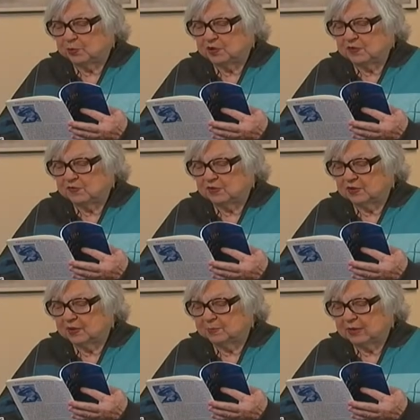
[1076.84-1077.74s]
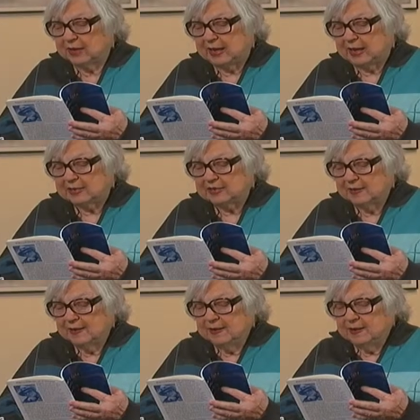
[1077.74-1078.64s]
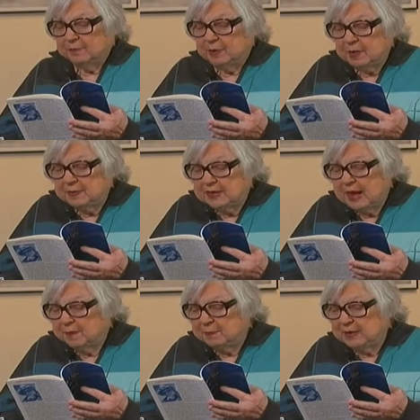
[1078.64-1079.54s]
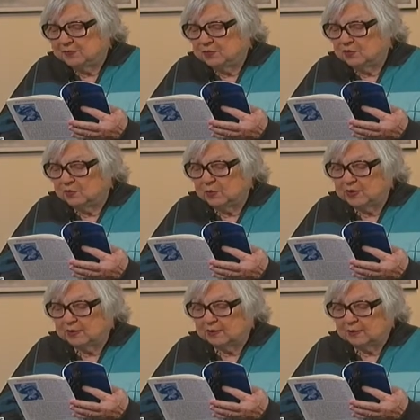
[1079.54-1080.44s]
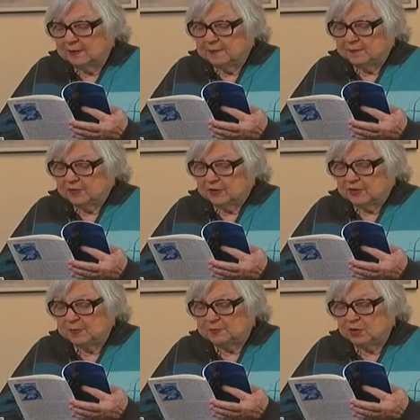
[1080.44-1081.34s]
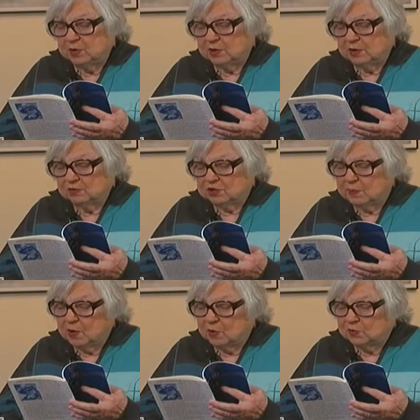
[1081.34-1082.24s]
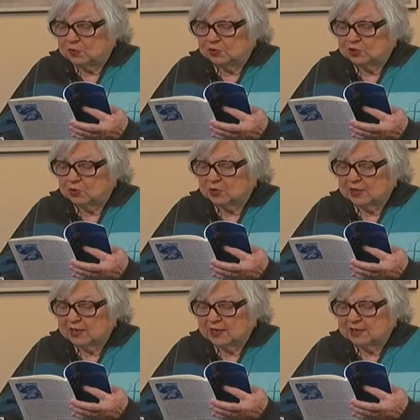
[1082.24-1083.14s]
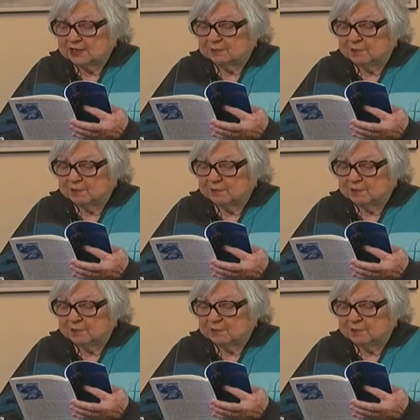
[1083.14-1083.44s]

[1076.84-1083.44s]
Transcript: pretty for the upper class. Bubba and I peeped through the window tiptoeing on small, short legs.